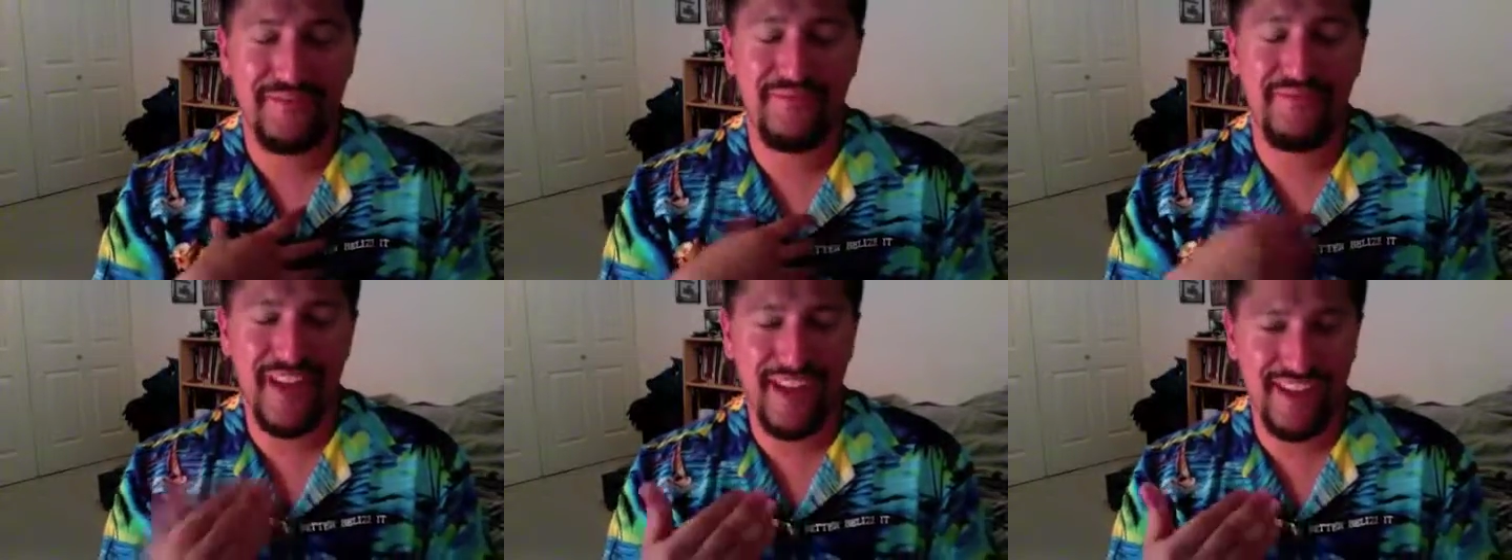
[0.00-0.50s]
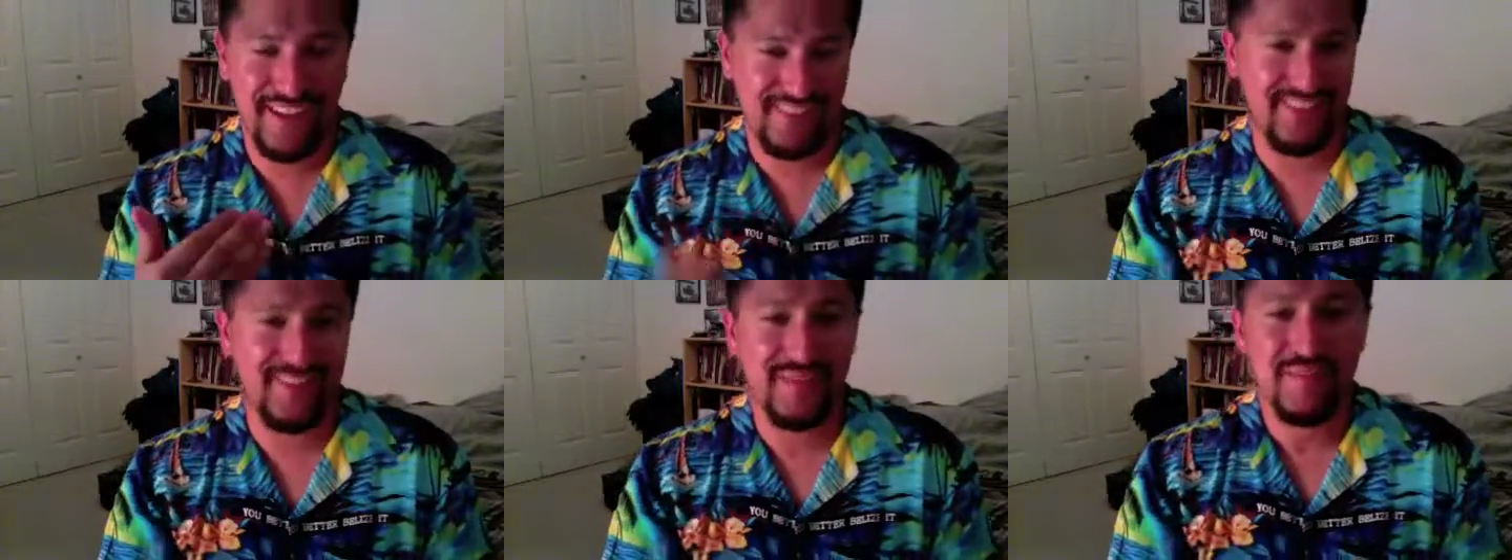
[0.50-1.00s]

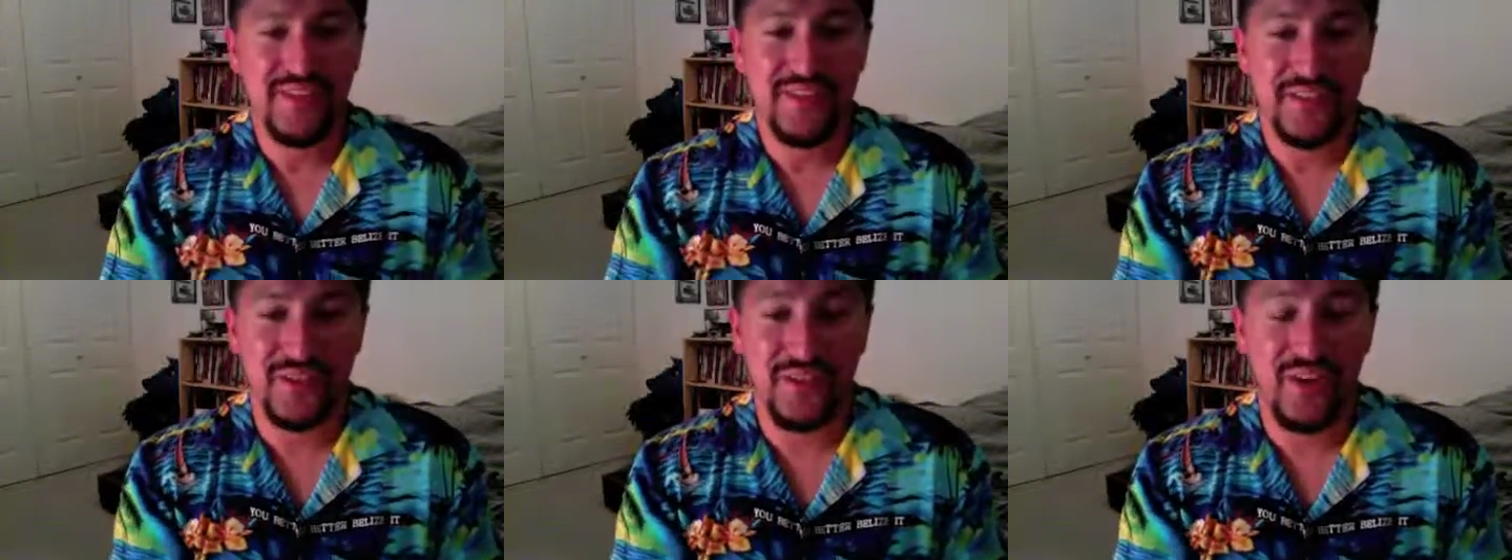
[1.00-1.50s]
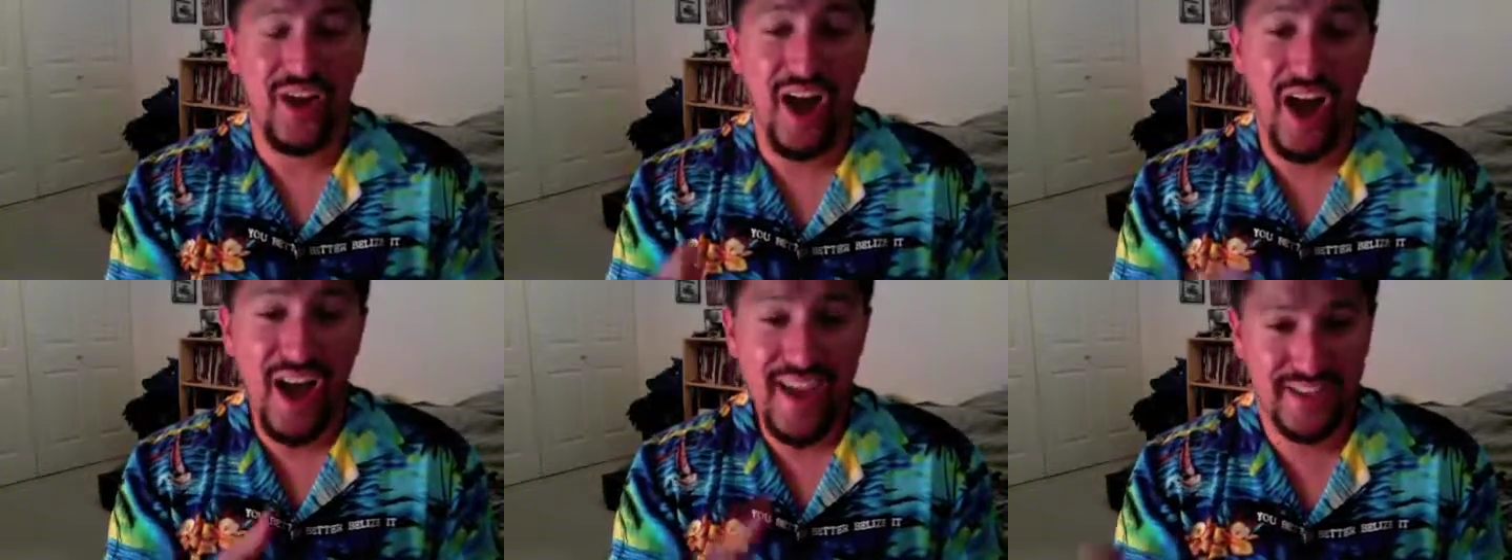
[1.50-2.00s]
Finally. So
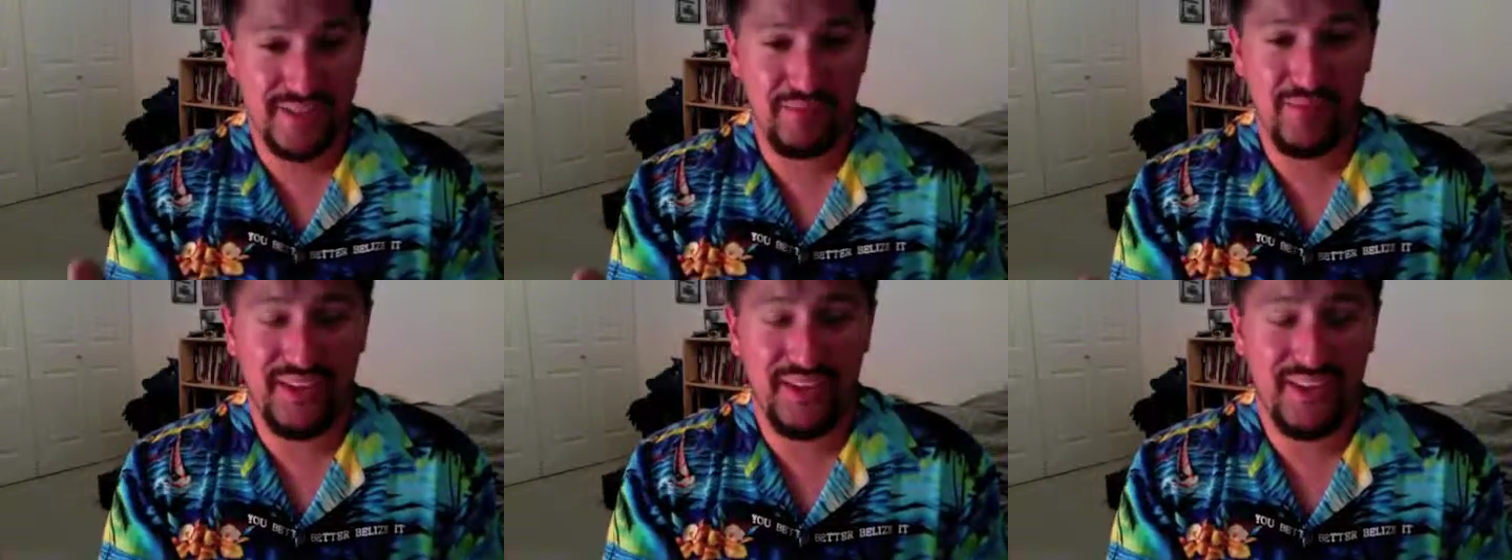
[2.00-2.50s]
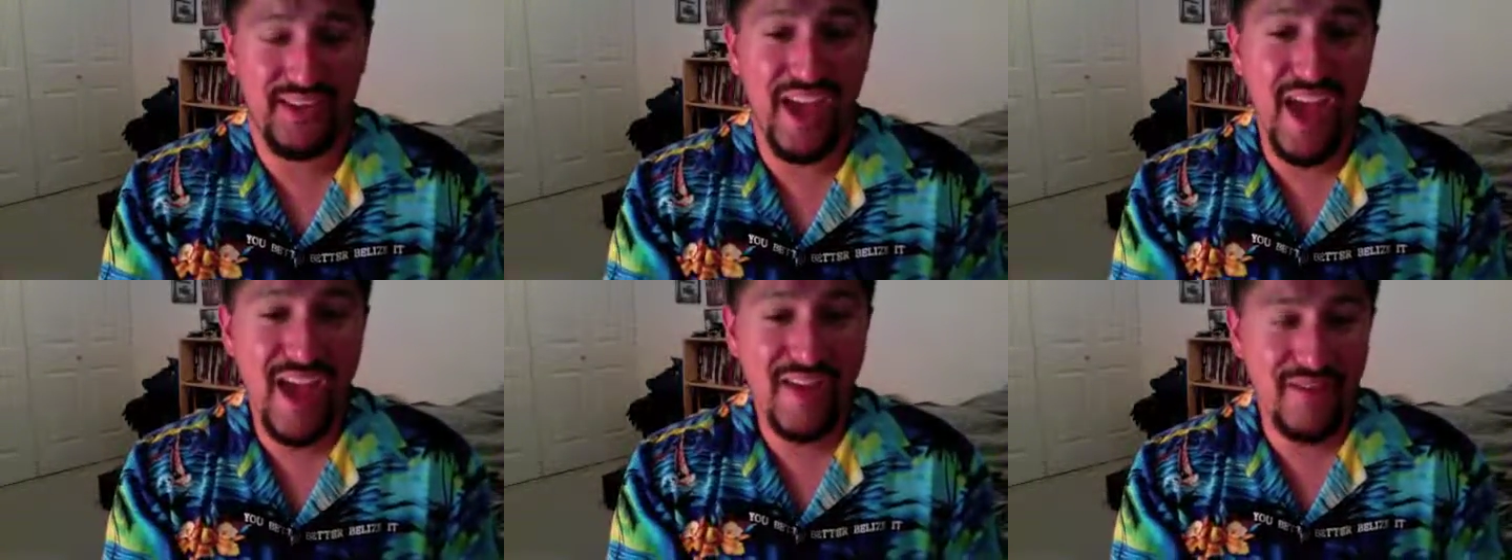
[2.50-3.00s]
I explain
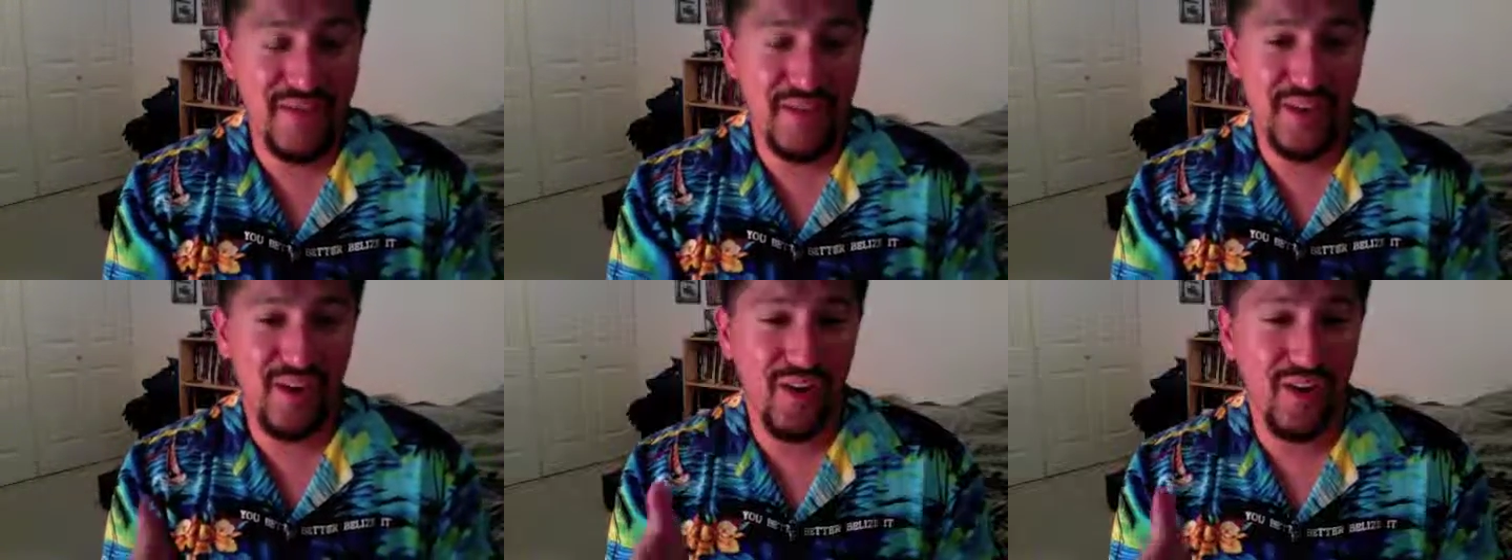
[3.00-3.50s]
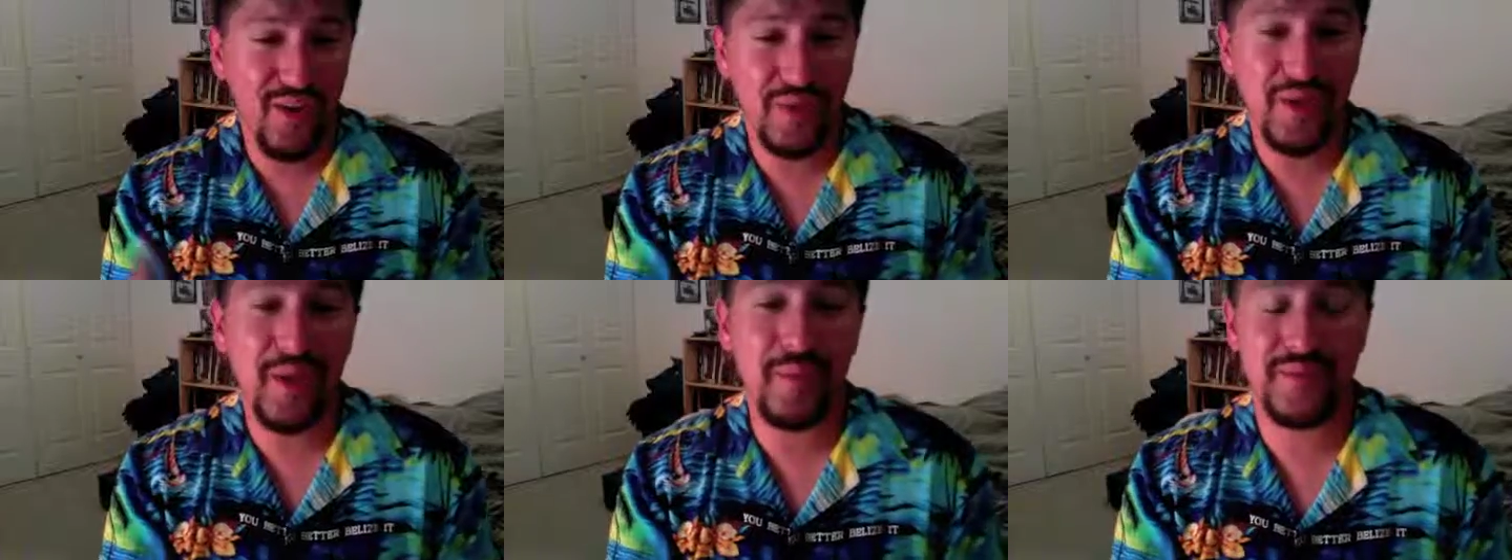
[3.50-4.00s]
everything all the
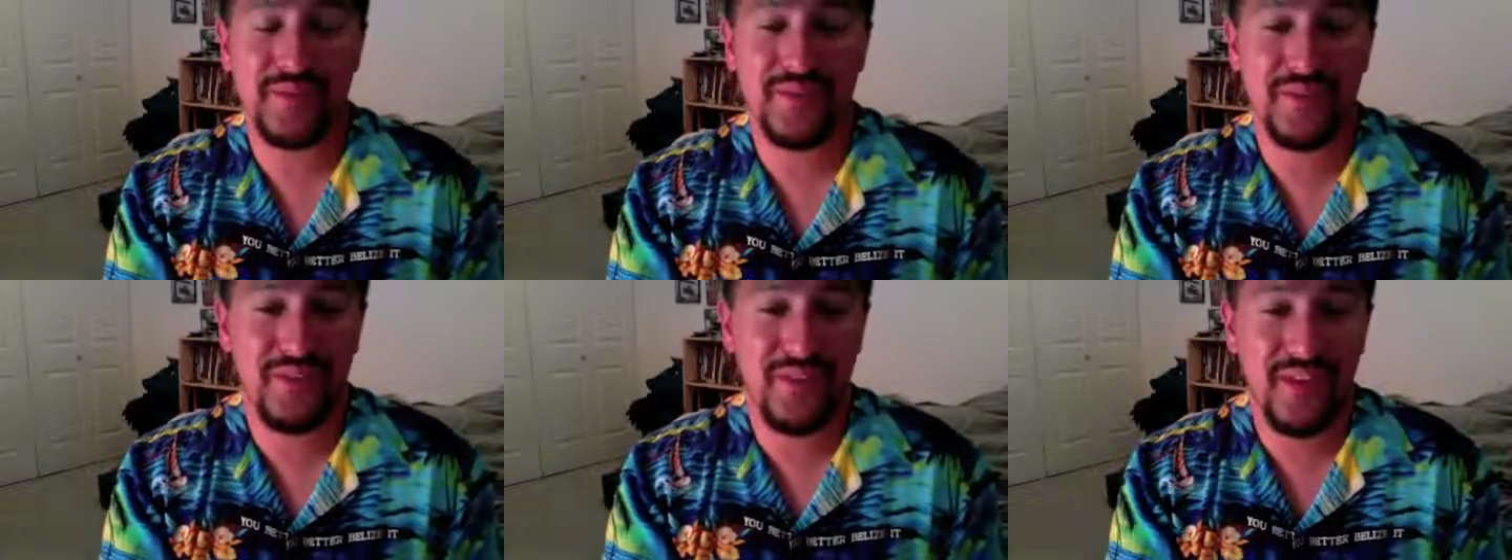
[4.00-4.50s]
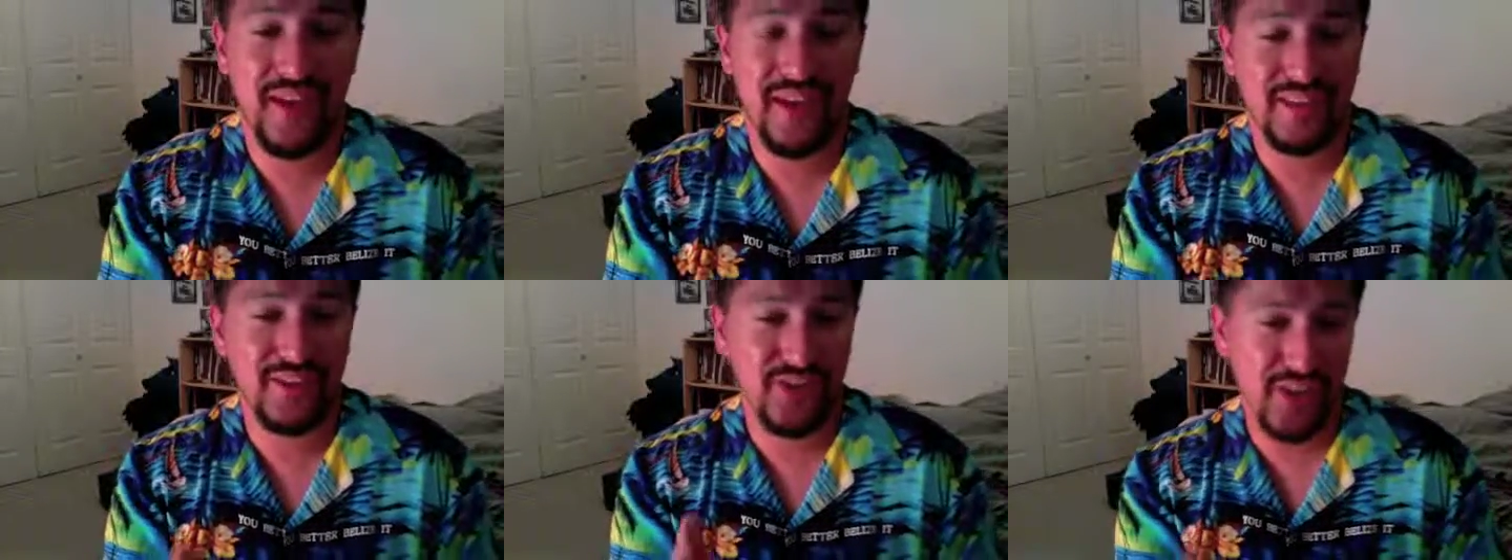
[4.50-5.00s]
way up until
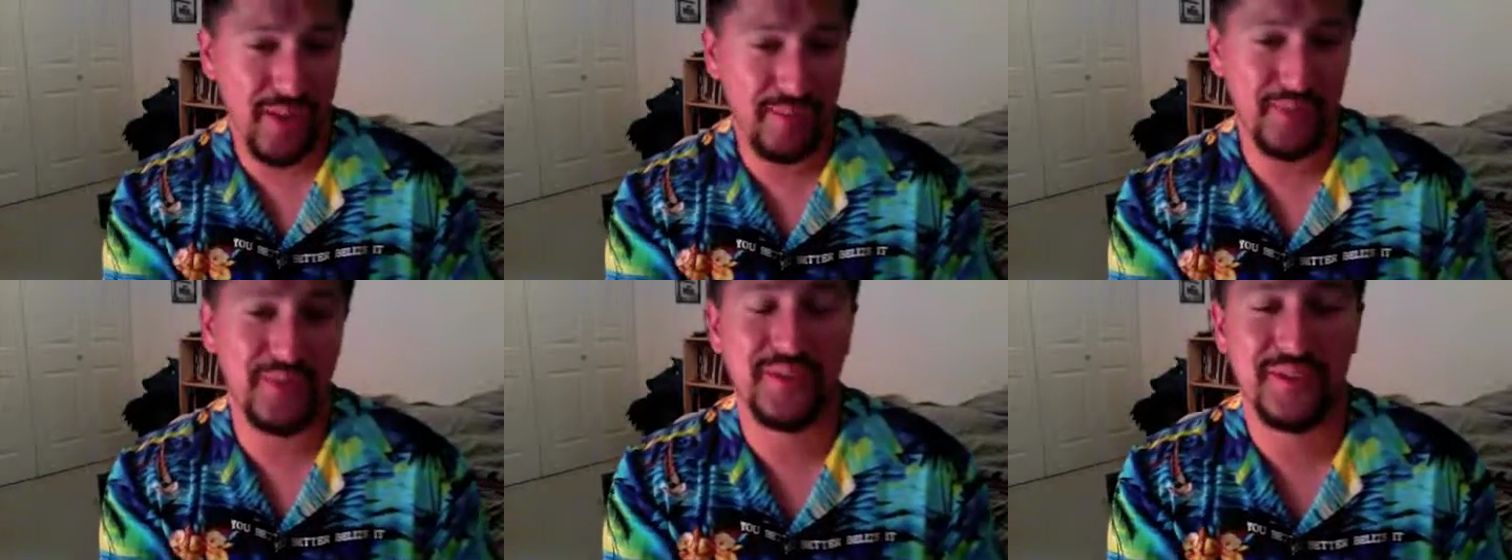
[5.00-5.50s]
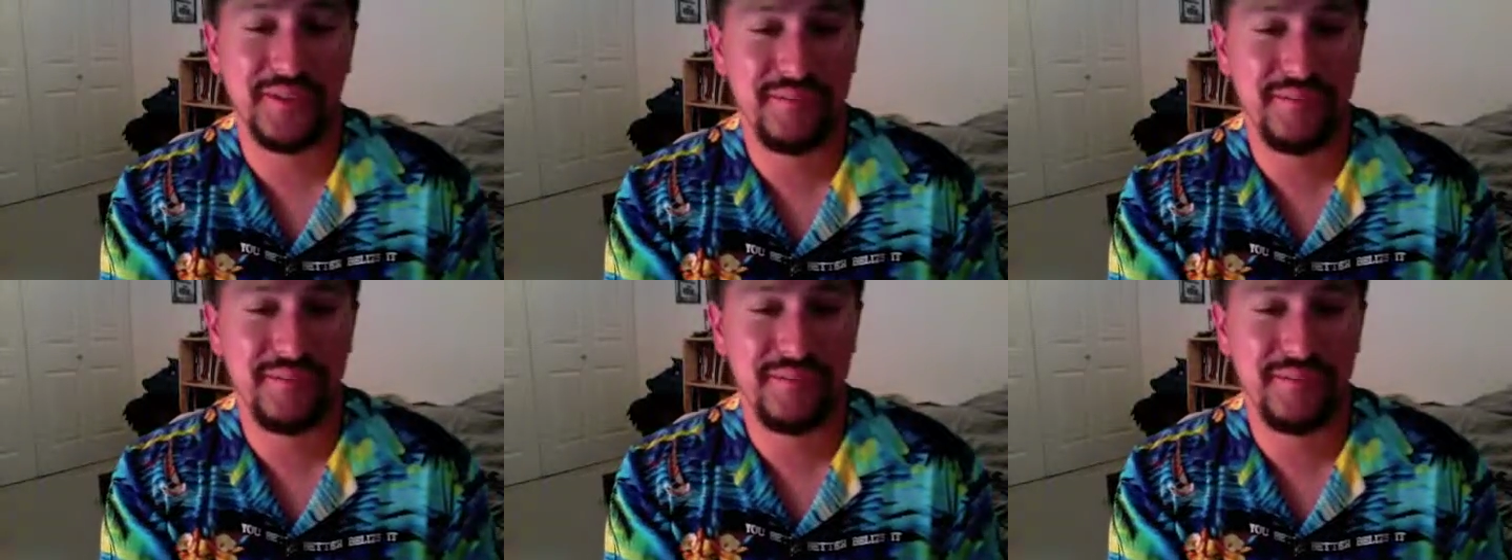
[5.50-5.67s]
that shop owner,